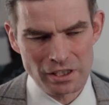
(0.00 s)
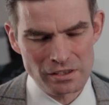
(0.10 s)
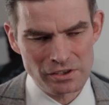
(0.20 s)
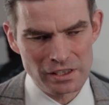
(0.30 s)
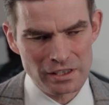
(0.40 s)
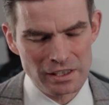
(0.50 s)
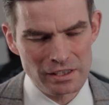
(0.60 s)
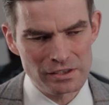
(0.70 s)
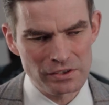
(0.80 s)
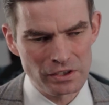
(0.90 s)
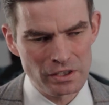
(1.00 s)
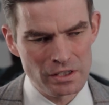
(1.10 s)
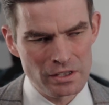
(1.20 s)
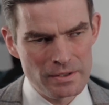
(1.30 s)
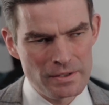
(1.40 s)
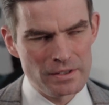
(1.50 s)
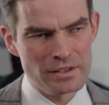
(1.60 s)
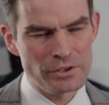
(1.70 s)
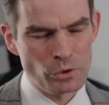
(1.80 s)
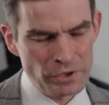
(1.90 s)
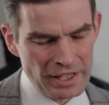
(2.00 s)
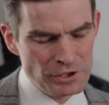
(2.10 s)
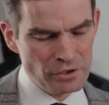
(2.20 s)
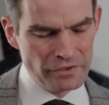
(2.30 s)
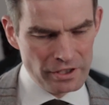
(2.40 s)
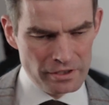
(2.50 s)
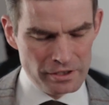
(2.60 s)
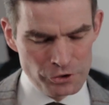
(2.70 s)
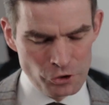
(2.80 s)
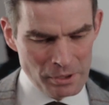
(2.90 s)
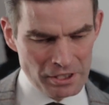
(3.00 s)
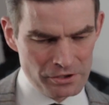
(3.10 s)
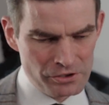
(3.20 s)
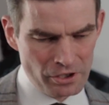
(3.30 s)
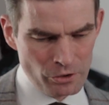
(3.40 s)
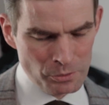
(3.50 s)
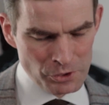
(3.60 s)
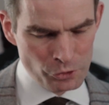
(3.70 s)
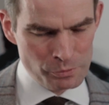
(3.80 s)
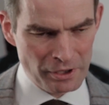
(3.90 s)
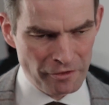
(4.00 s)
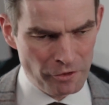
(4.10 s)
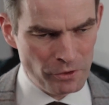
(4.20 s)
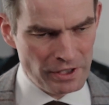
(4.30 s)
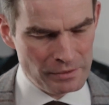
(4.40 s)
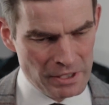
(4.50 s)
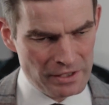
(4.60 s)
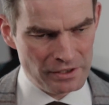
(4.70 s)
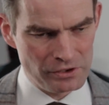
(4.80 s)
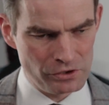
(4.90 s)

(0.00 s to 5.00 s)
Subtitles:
can see that it's the old adage of the shoemaker's son always goes barefoot. He's made this